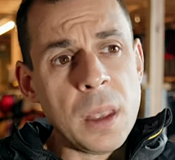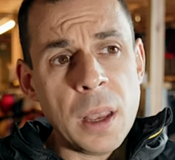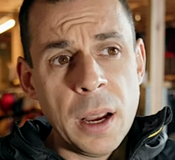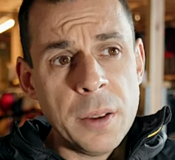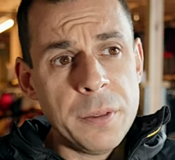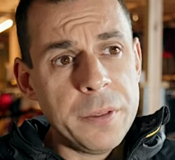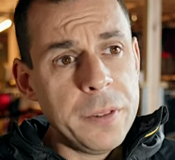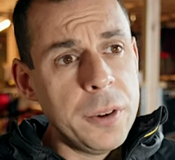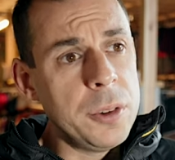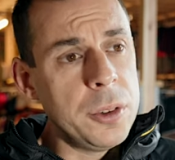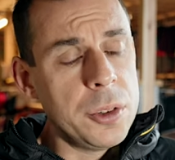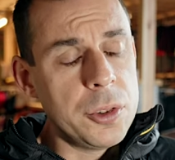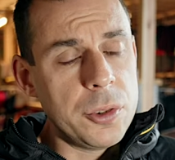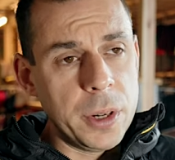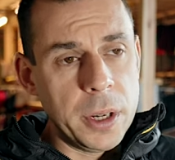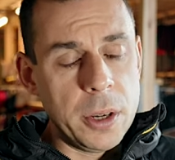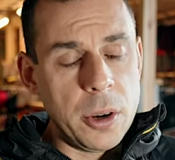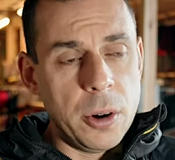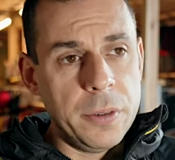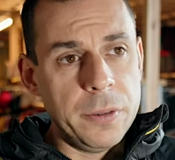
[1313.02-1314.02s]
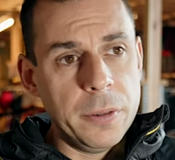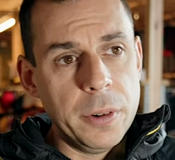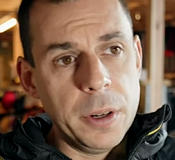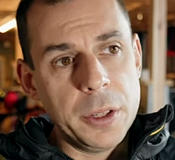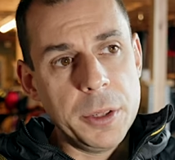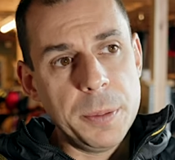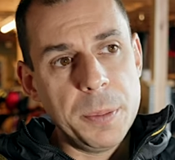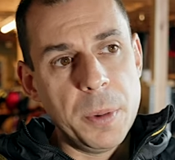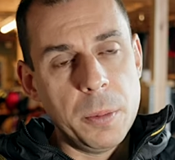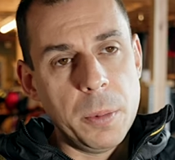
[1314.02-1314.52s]
and food and drink
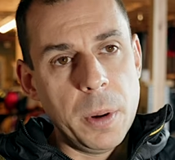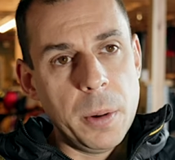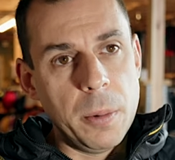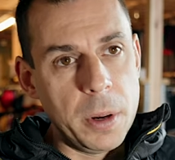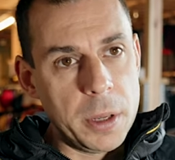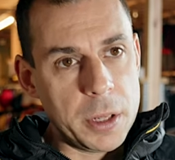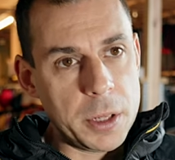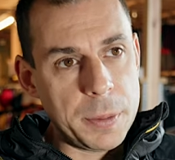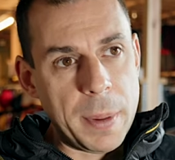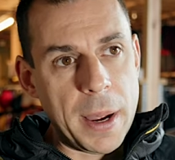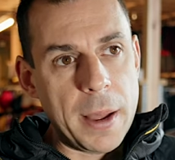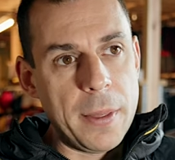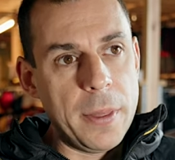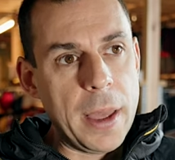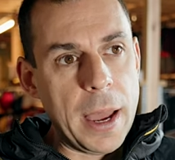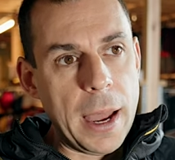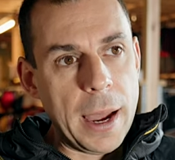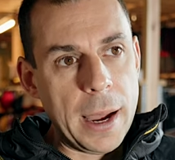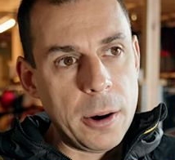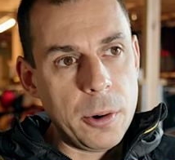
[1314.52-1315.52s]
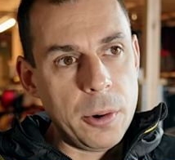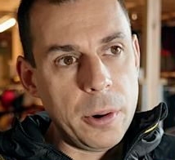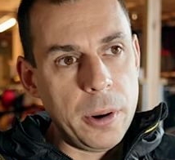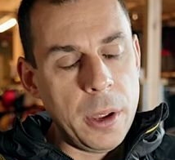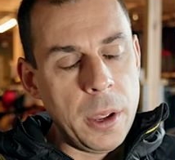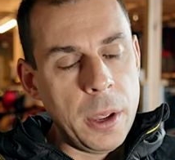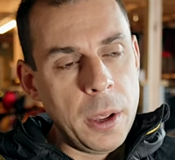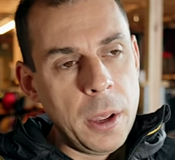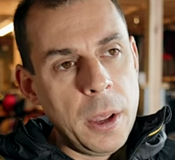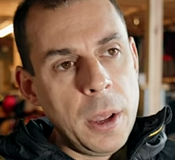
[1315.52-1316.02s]
offerings, but we will expand that out.
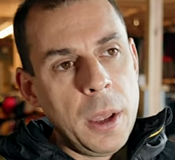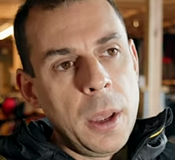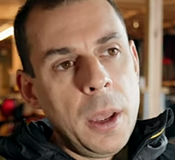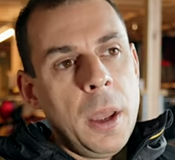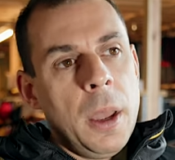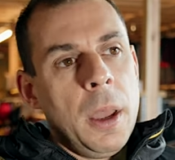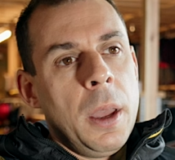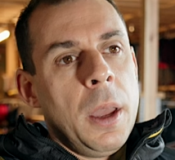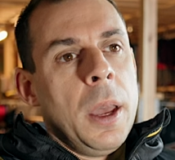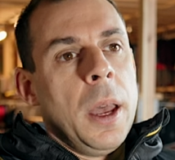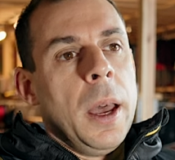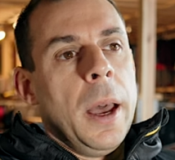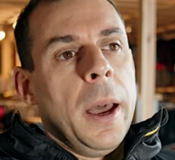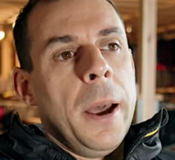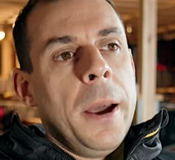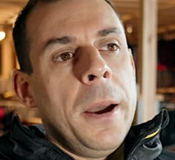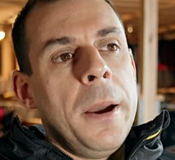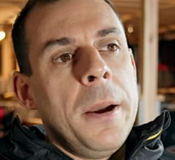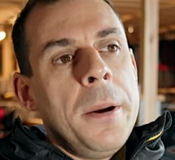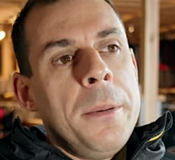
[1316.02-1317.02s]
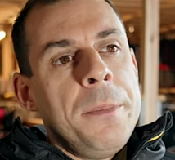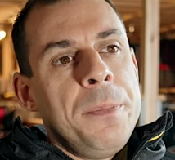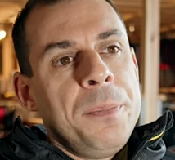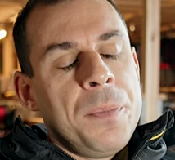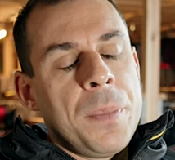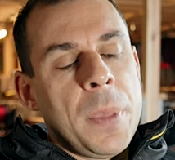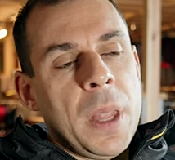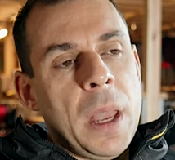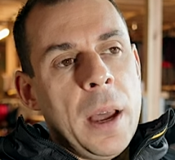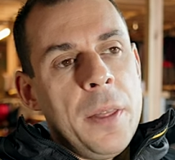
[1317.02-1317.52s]

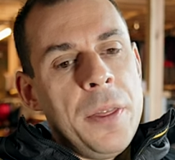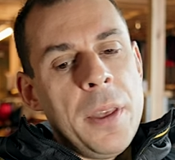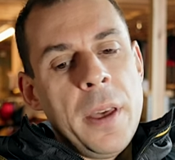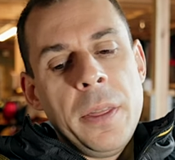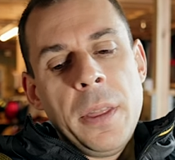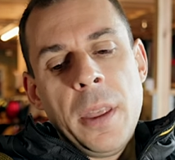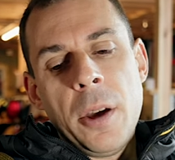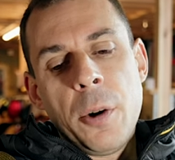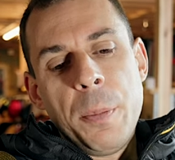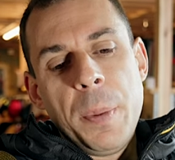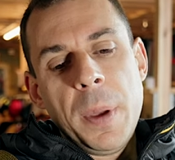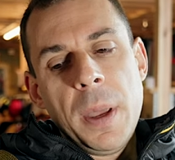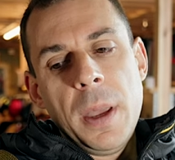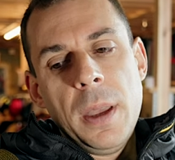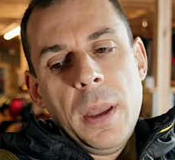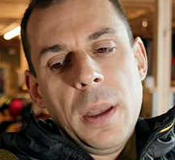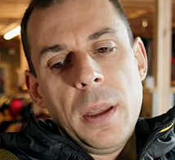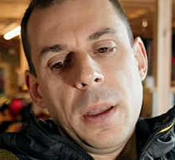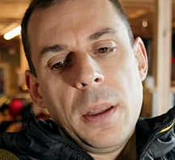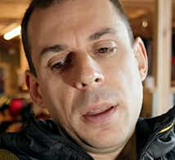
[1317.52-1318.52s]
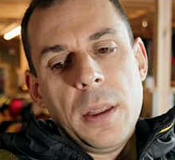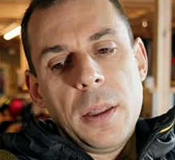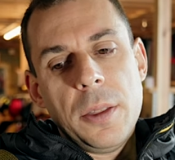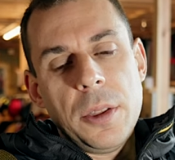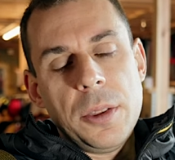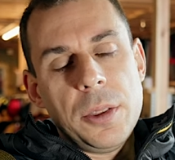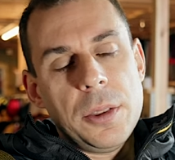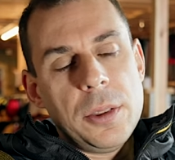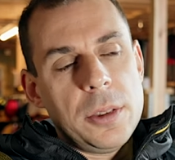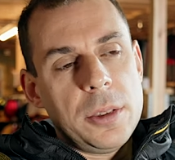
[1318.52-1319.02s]
And then there'll be...
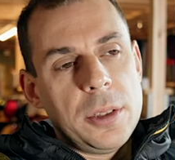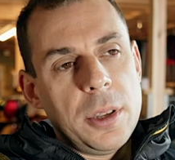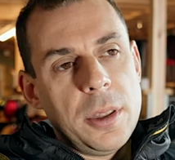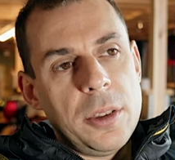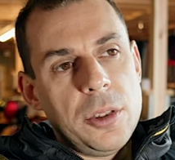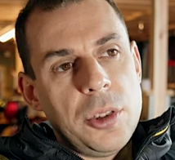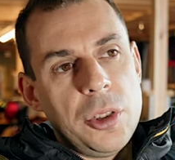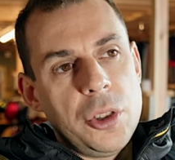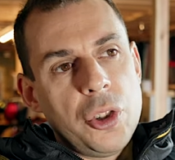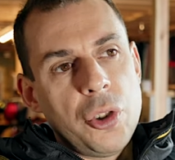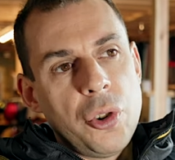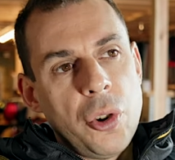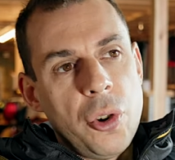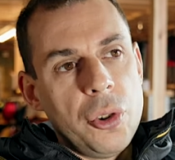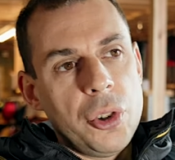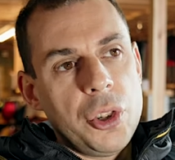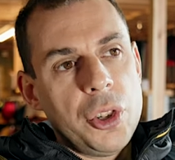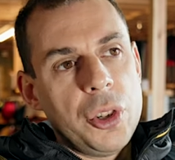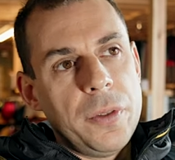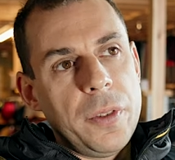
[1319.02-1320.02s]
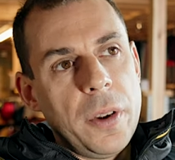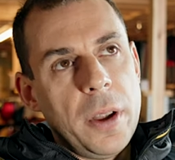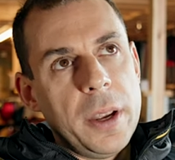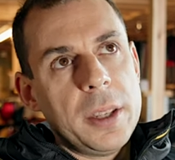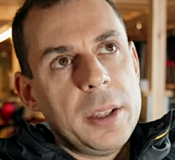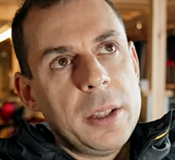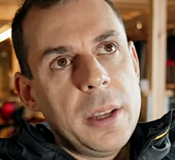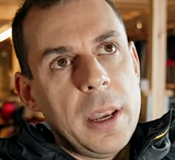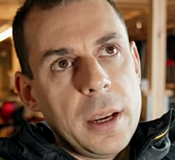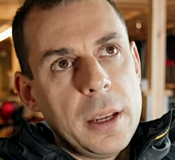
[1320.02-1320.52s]
So there's a tranche of like
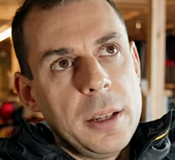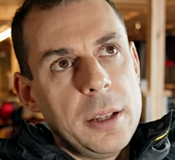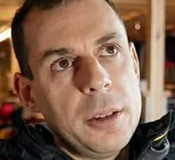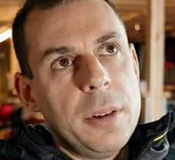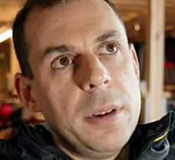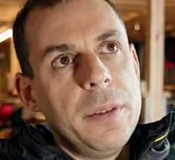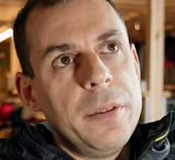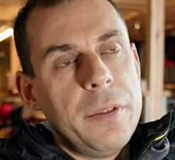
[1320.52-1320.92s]
secondary